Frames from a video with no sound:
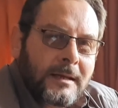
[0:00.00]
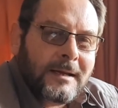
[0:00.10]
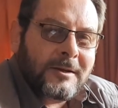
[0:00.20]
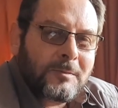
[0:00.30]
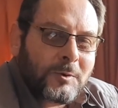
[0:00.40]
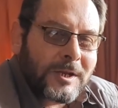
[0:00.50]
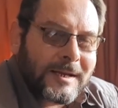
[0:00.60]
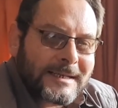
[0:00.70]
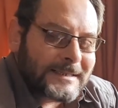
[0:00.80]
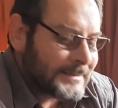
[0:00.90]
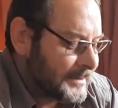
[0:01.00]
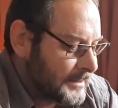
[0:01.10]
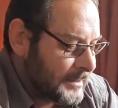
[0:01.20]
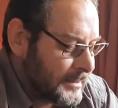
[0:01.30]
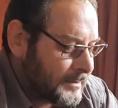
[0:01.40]
Hi, good morning, guys.
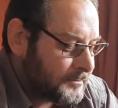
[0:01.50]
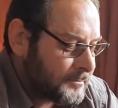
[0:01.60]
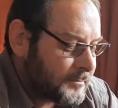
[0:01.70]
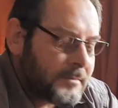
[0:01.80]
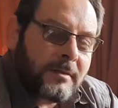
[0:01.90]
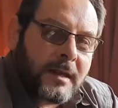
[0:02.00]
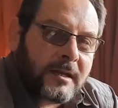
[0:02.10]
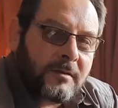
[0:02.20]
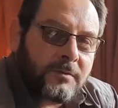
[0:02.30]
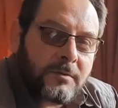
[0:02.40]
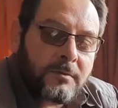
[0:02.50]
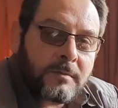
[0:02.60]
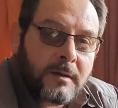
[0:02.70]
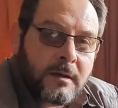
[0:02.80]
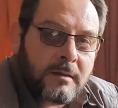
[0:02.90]
Thank you for
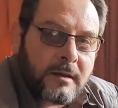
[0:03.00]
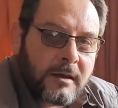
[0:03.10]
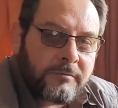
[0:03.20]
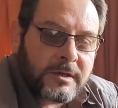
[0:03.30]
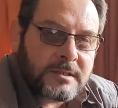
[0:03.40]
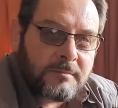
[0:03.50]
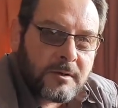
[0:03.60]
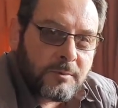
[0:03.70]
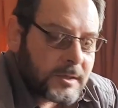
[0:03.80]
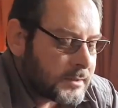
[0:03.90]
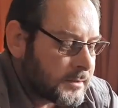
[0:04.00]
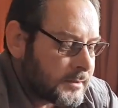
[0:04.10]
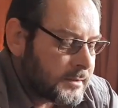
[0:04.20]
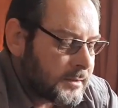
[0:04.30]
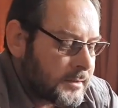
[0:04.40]
the interest in my work.
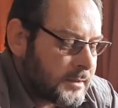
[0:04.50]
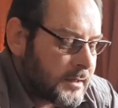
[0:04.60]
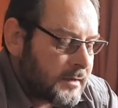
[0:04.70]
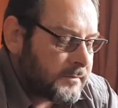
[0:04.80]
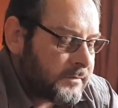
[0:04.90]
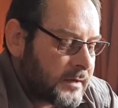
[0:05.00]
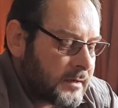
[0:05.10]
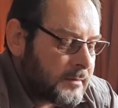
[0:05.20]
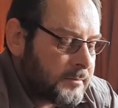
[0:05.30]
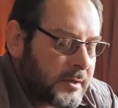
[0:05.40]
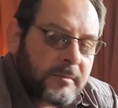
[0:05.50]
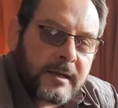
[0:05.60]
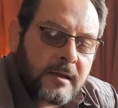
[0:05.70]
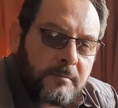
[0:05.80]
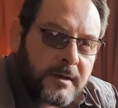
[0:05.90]
I've been
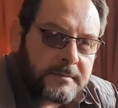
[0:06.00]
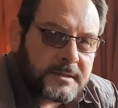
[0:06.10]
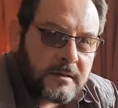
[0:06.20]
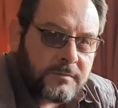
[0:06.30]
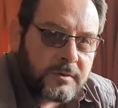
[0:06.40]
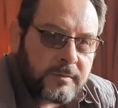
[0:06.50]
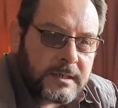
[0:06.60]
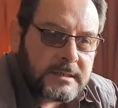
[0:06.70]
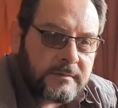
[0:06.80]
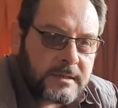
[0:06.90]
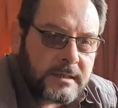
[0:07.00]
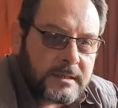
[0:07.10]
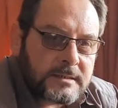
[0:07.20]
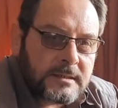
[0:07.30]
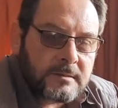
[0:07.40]
making pipes now for 27
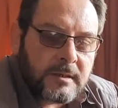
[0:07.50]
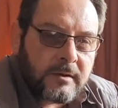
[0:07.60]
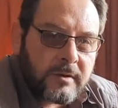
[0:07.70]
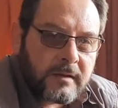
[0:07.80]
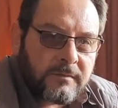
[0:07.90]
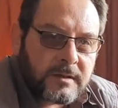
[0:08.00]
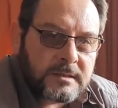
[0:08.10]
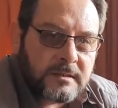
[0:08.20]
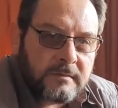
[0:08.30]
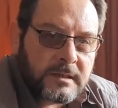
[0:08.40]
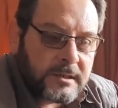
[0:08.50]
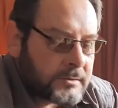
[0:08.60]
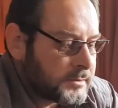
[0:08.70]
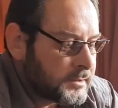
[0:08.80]
years. It's been great fun serving you.